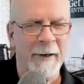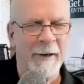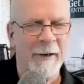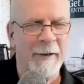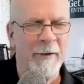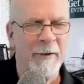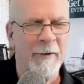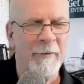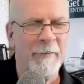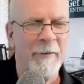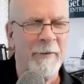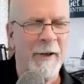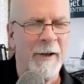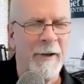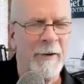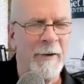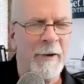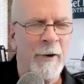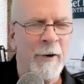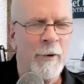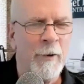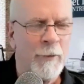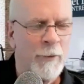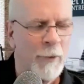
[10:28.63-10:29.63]
I love that.
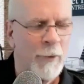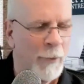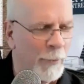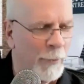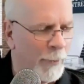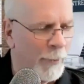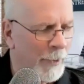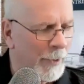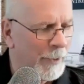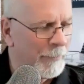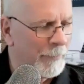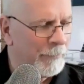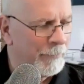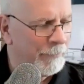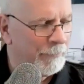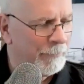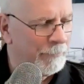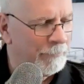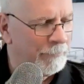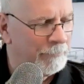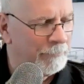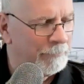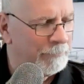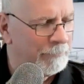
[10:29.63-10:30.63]
So um,
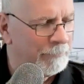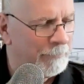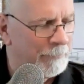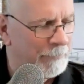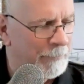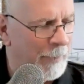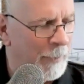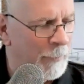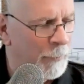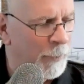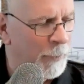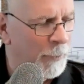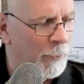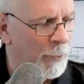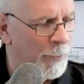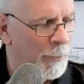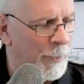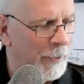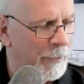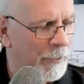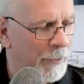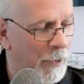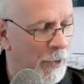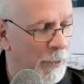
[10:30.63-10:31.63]
I just want to go
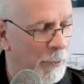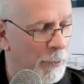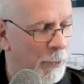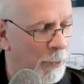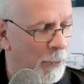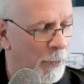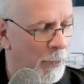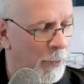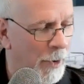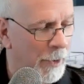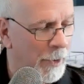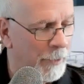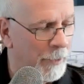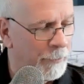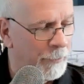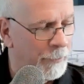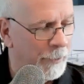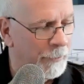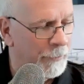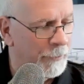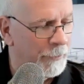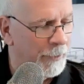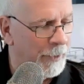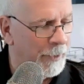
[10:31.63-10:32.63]
back to number one,
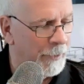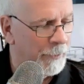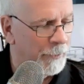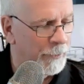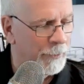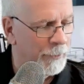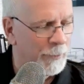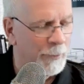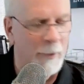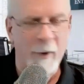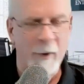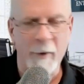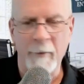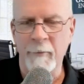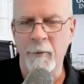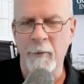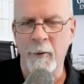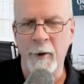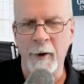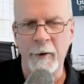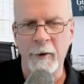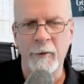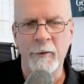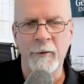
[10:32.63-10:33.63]
trusting that small
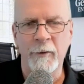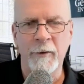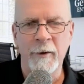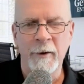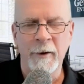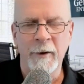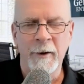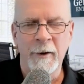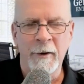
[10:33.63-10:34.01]
voice.